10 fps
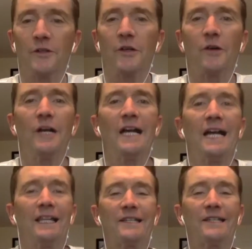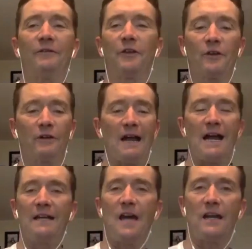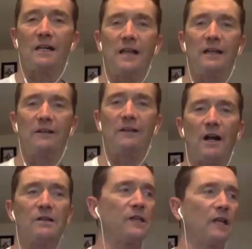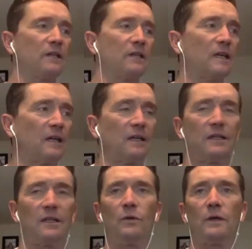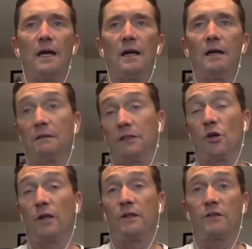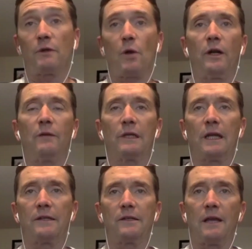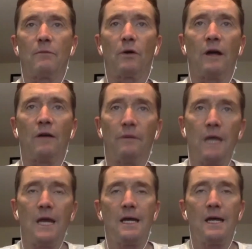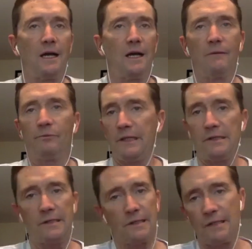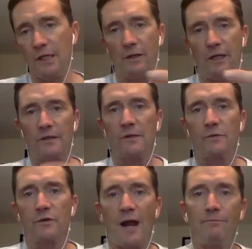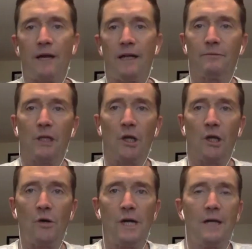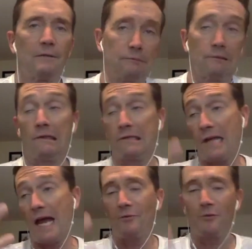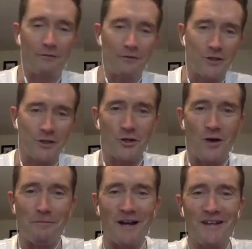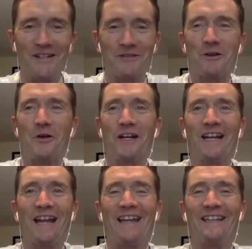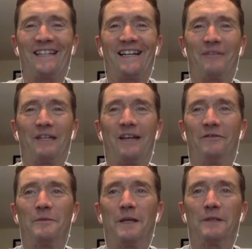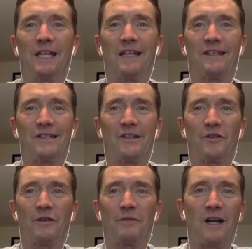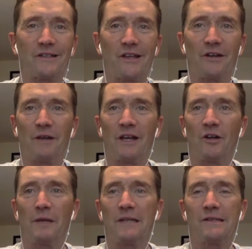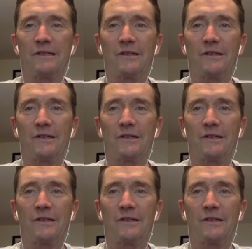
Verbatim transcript: So listen, if you're not a client of ours and you enjoyed this recording and would like to get more of them, please just, you know, hit the subscribe button below, to the side, wherever it's going to show up on this recording. And we'd love to be able to get these into your inbox on a regular basis.